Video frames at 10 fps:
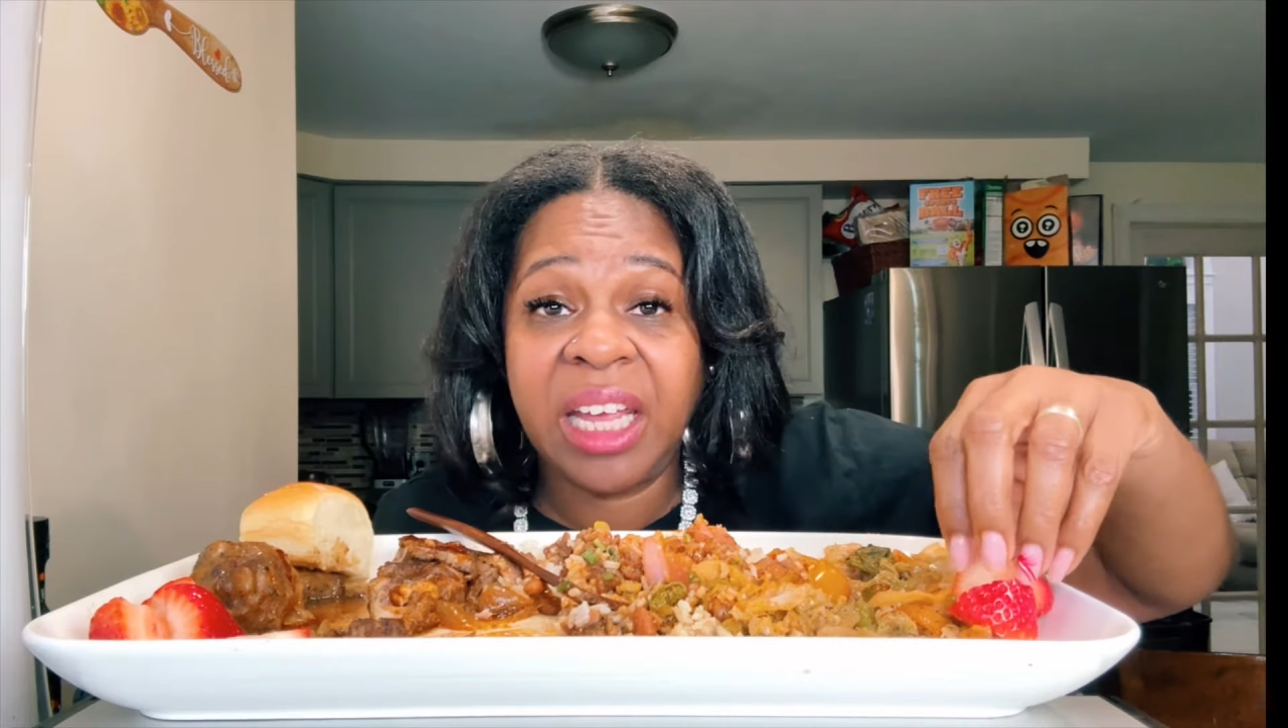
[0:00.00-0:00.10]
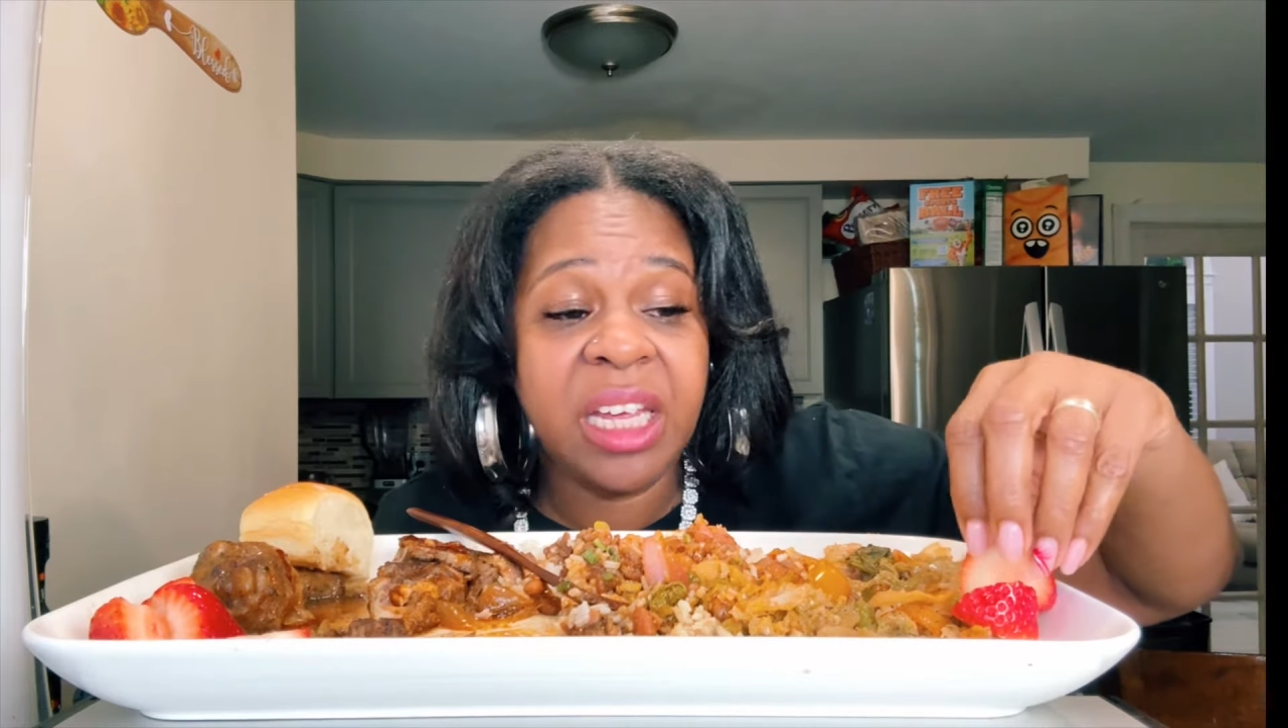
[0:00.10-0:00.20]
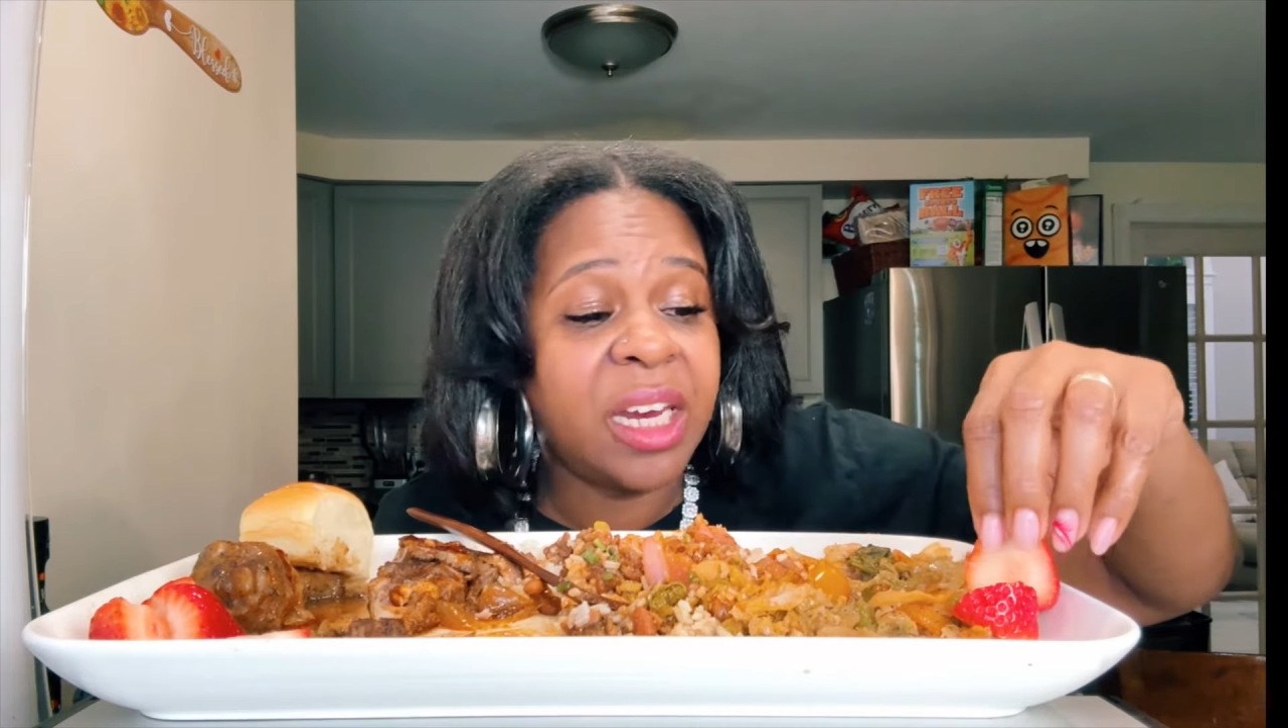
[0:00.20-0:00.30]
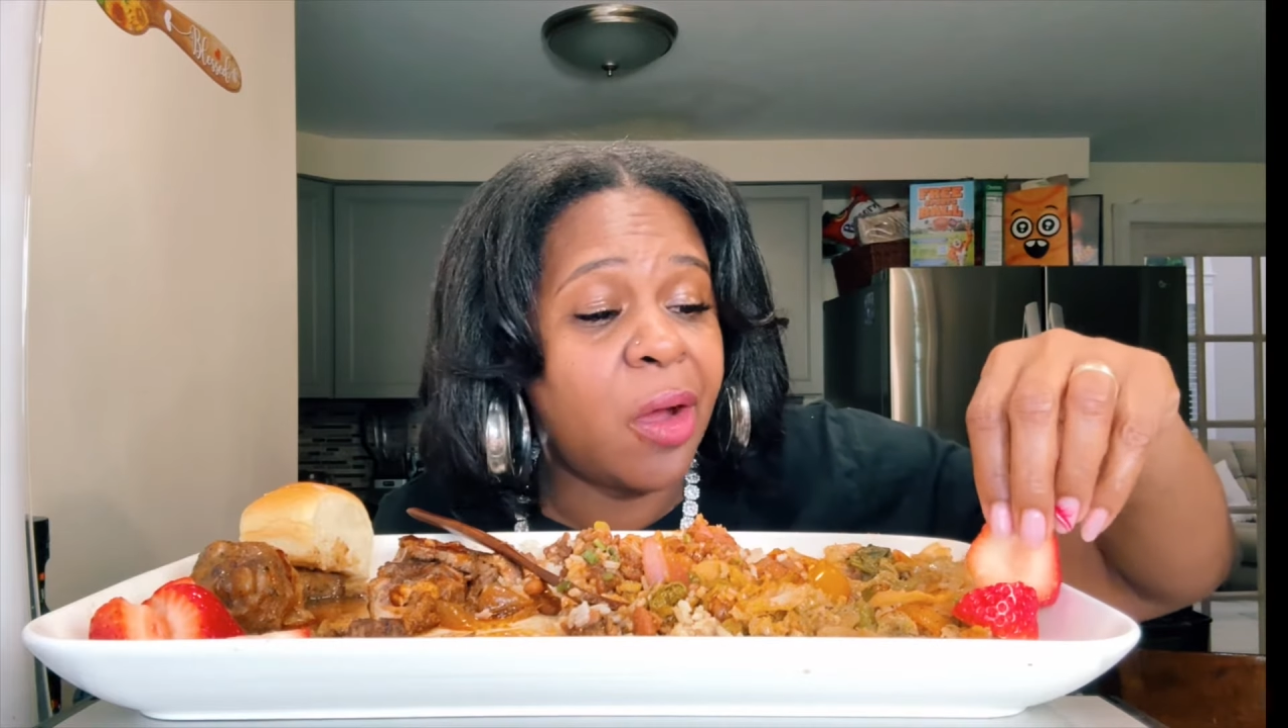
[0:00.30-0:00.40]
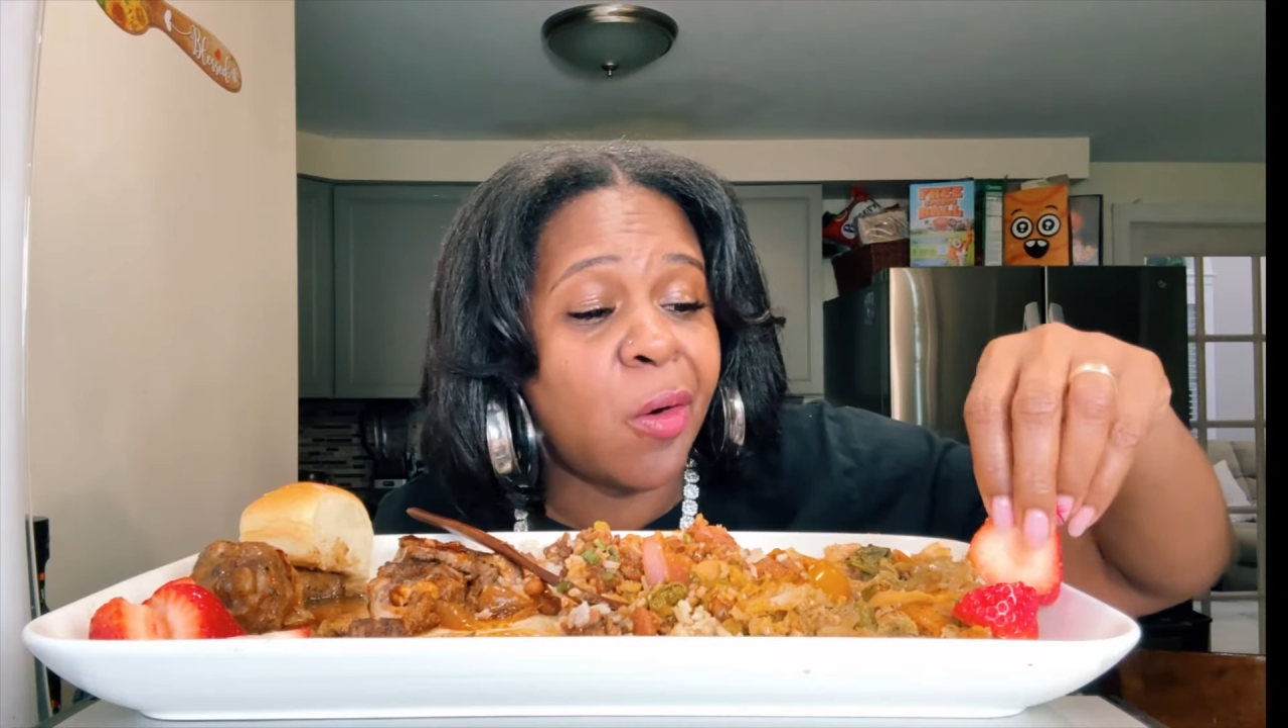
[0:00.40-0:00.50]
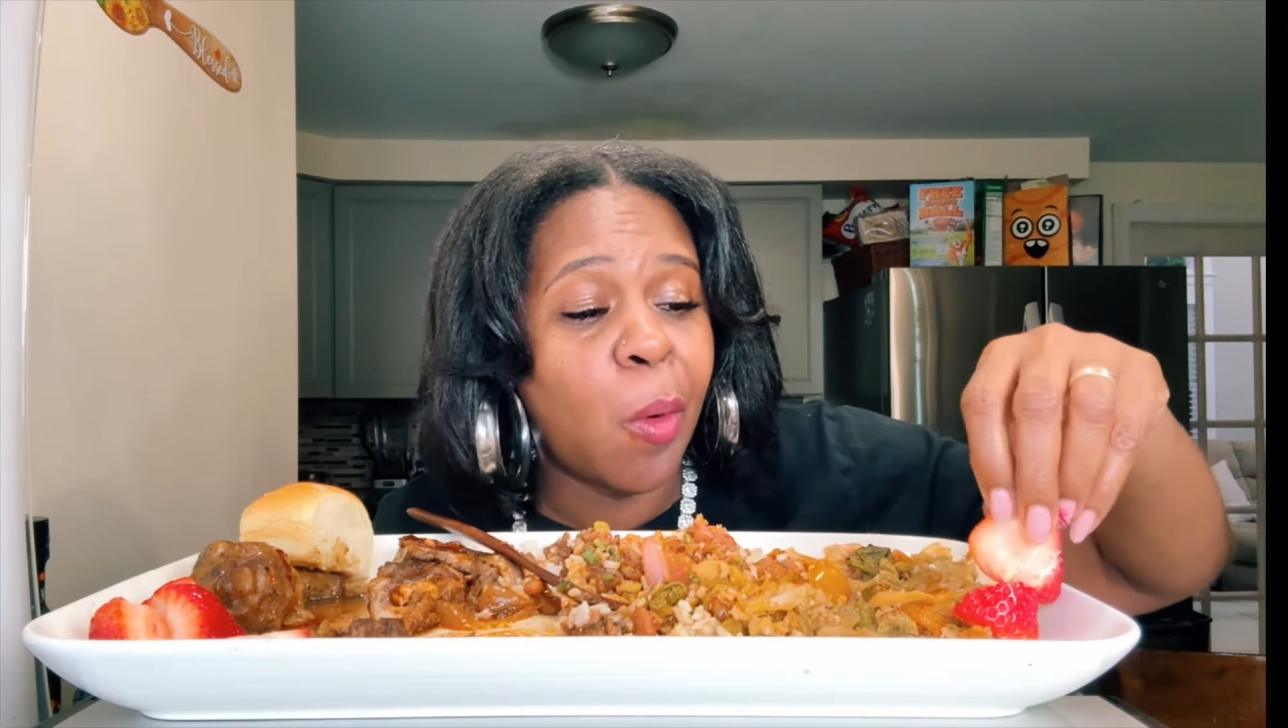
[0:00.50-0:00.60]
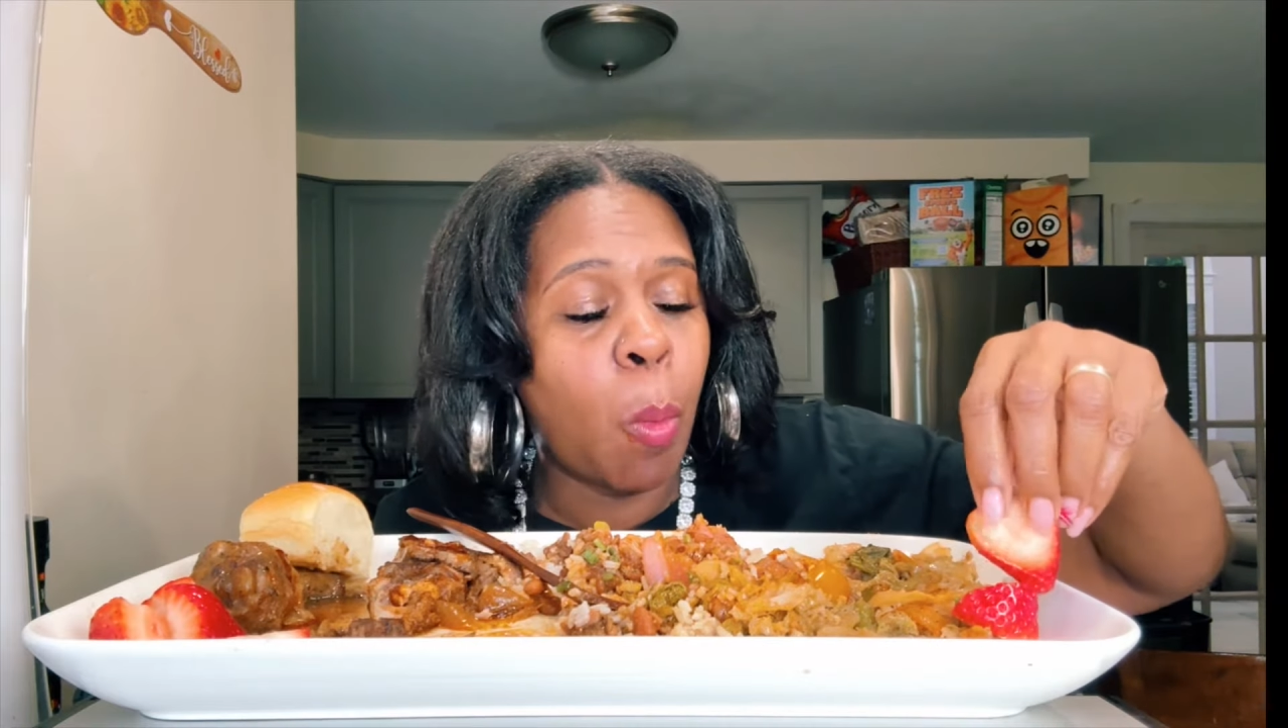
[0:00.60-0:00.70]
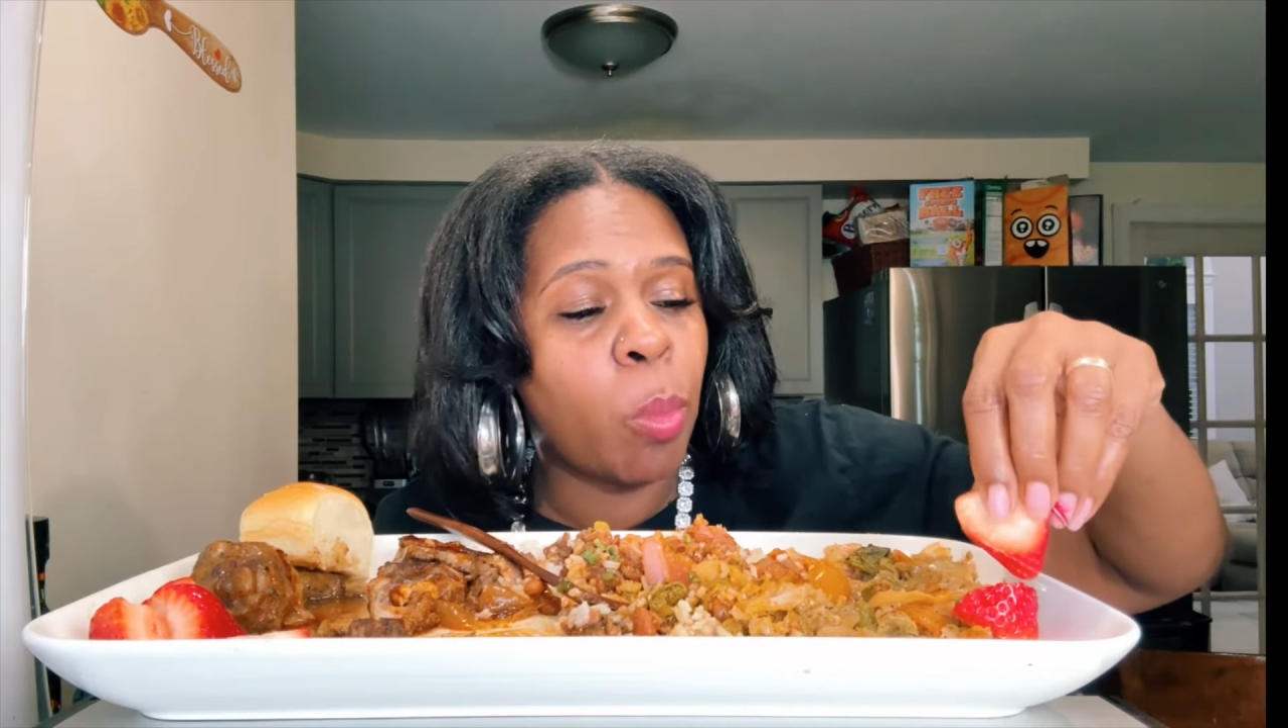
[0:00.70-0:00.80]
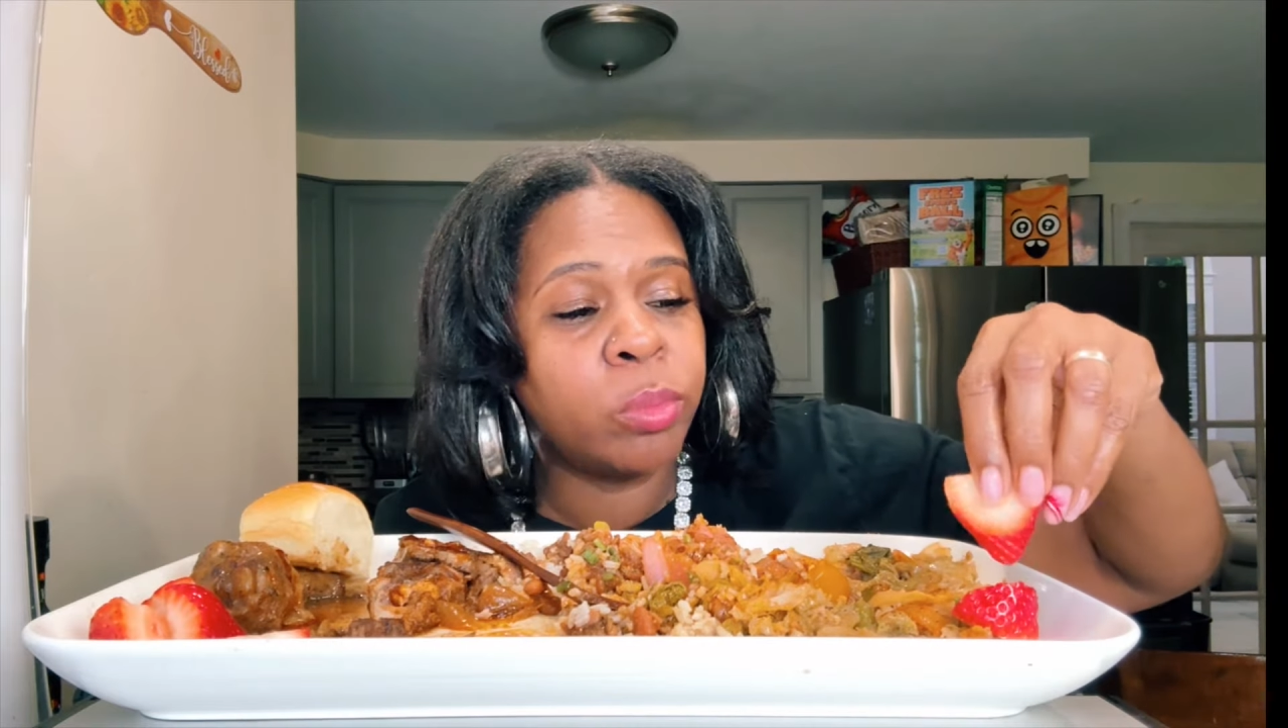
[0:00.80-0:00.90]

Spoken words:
eating at home.